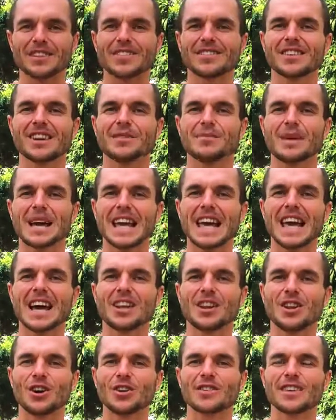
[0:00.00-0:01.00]
So it's gonna make it
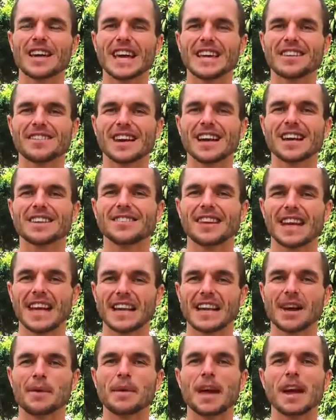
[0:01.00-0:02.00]
a lot easier to
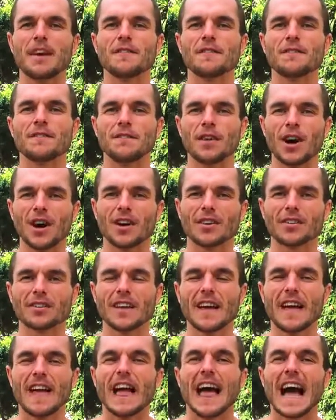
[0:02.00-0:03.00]
intermittent fast.